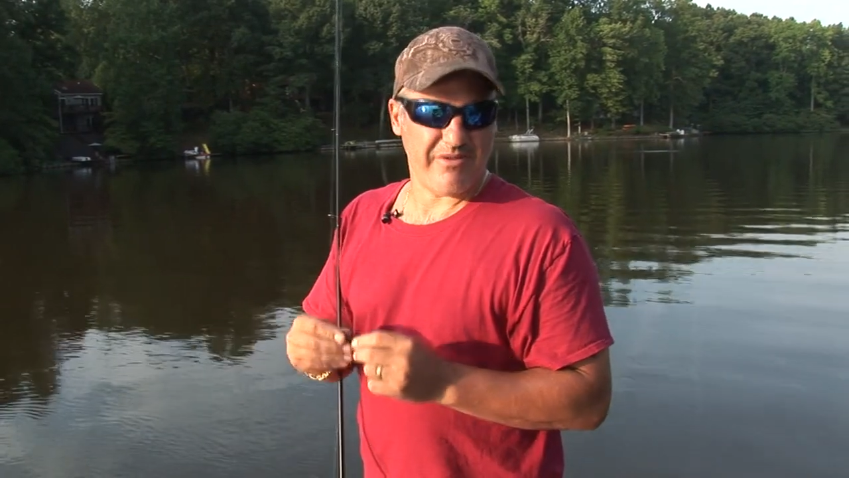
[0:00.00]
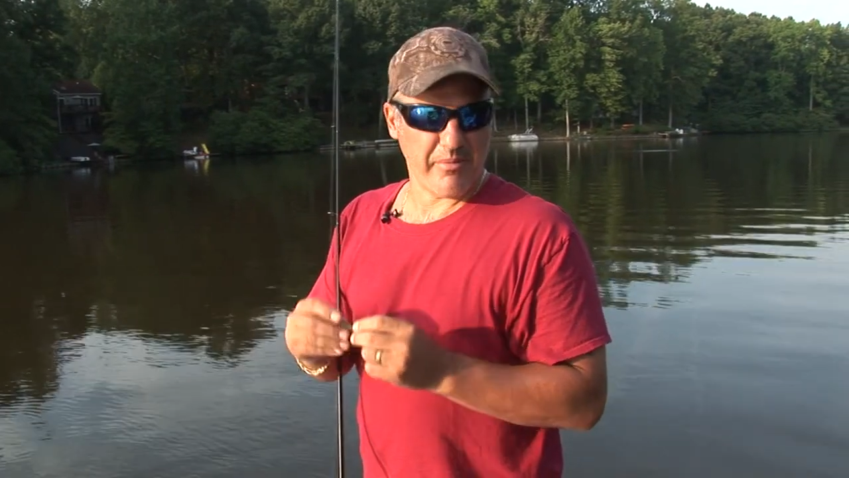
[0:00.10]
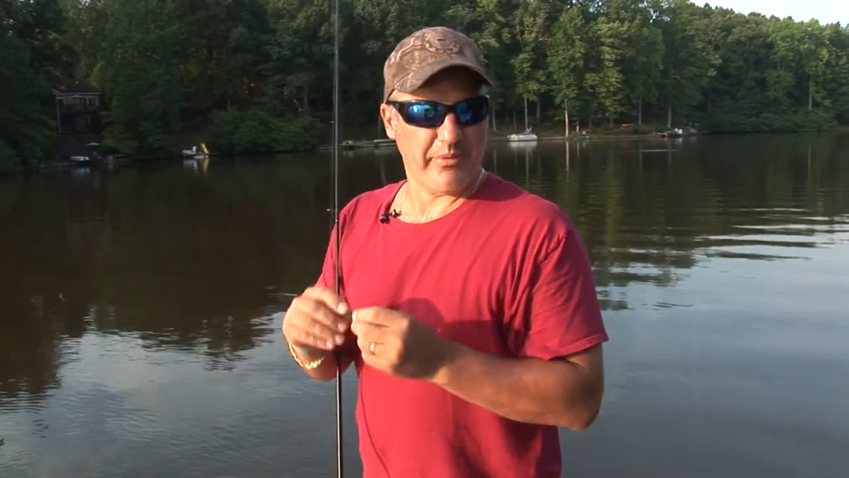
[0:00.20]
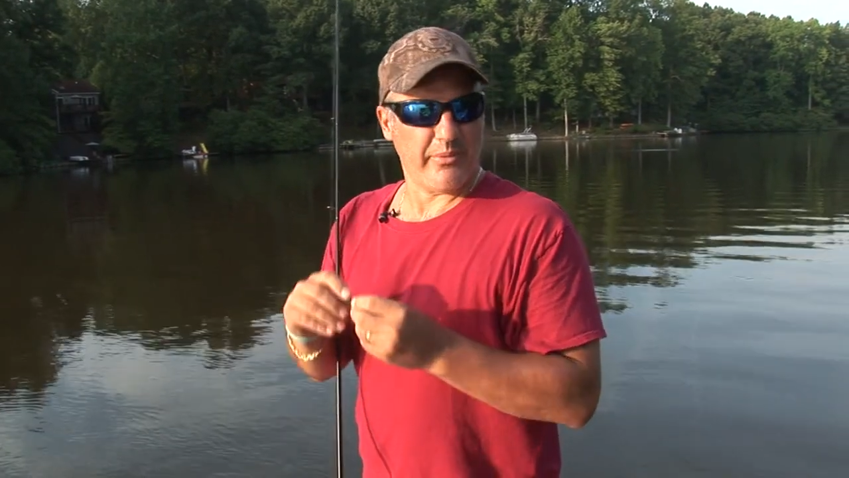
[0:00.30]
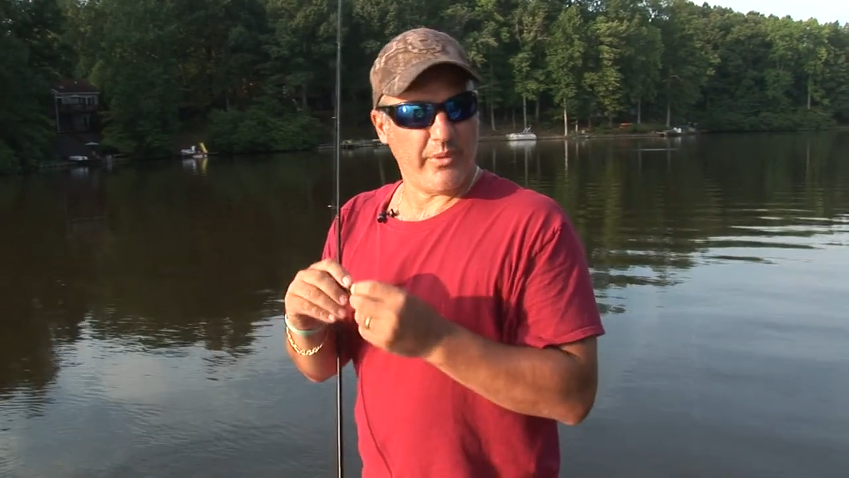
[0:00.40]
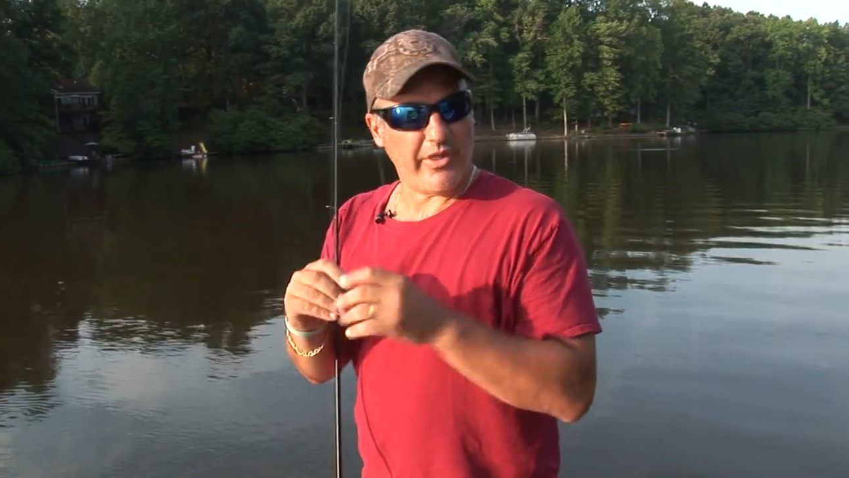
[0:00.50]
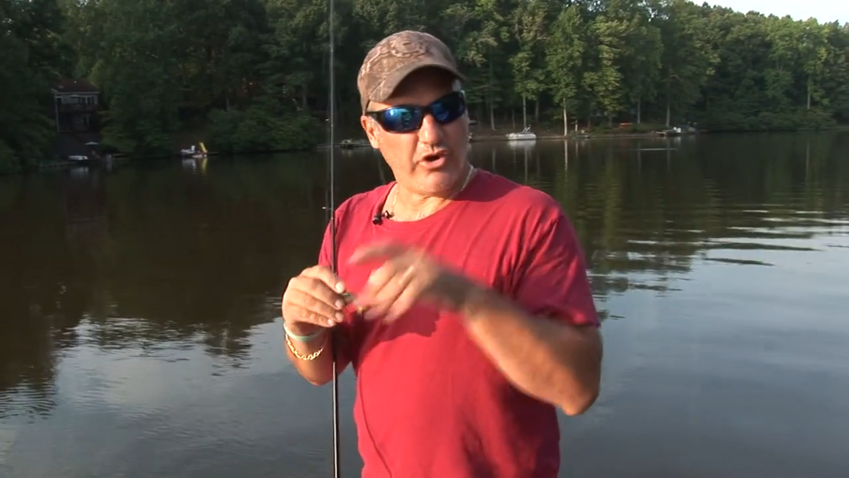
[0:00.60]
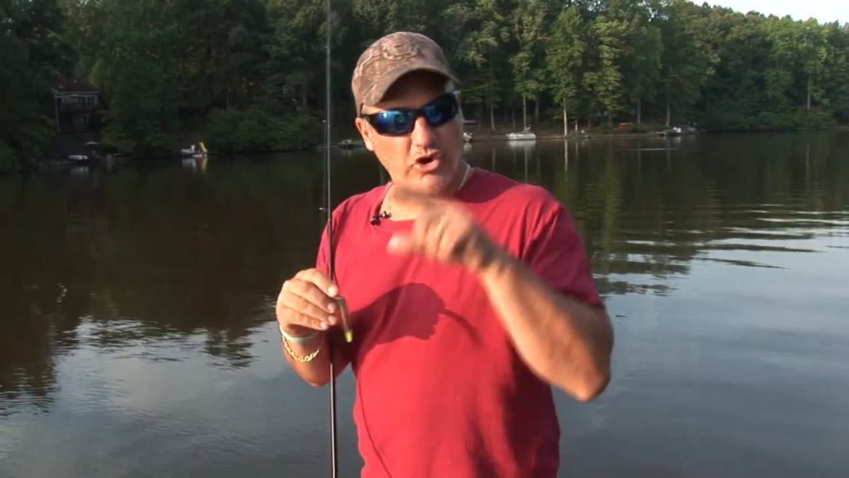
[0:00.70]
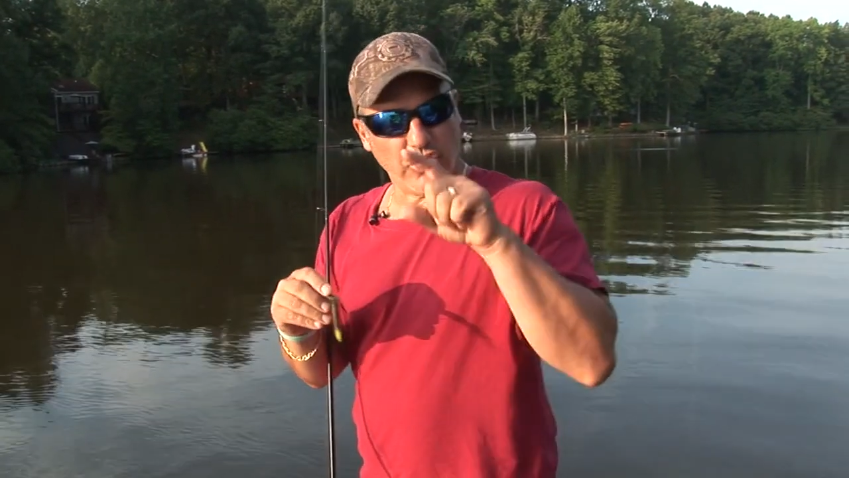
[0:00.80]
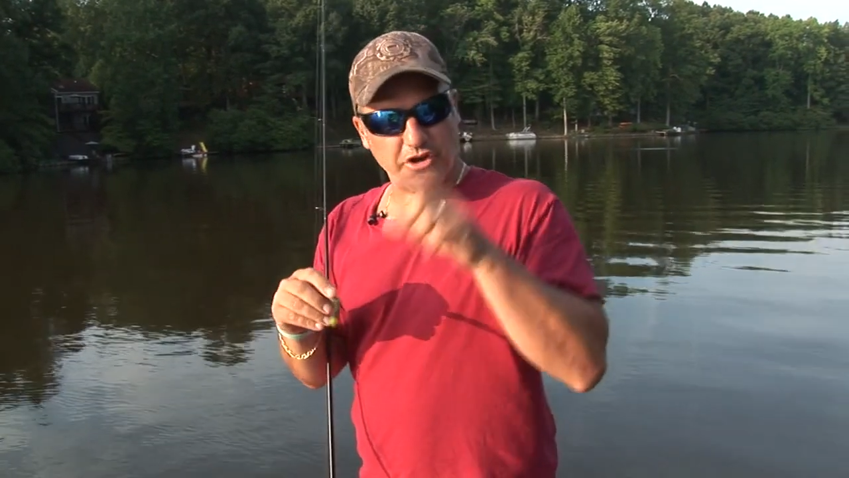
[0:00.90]
Remember, with the
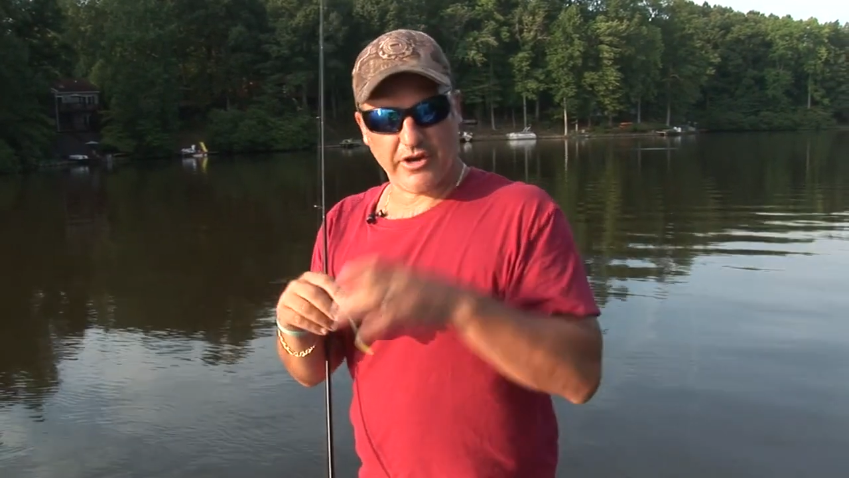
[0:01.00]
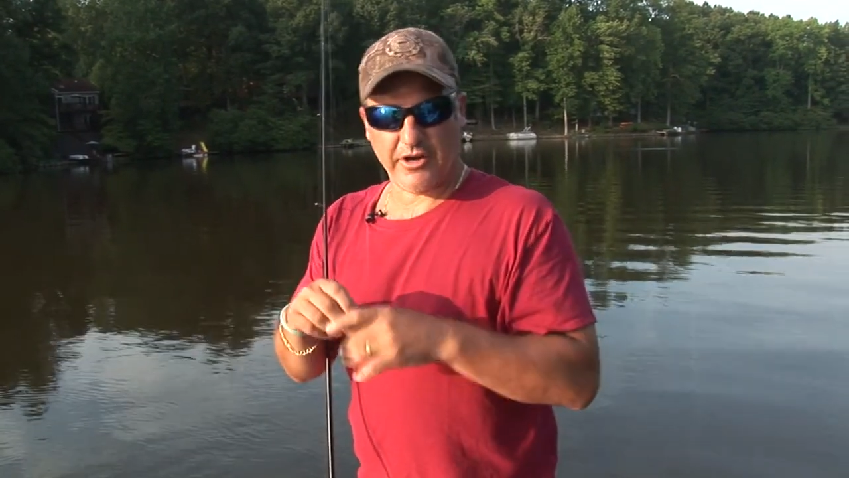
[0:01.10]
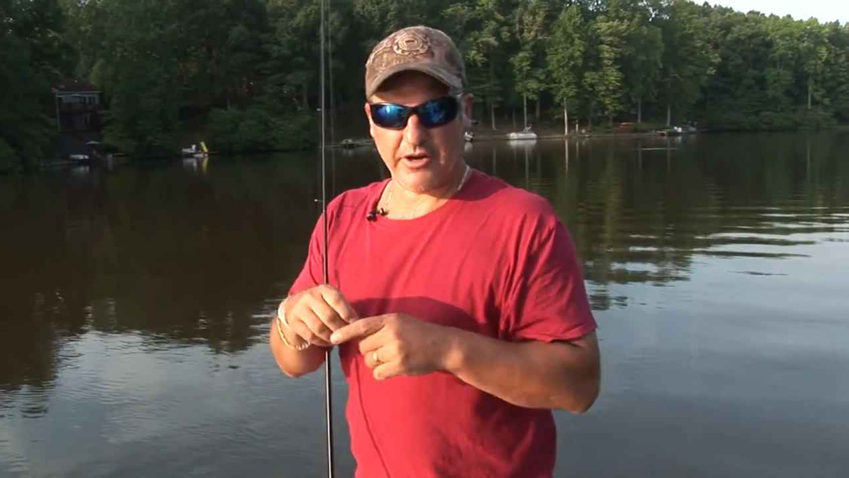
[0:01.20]
hook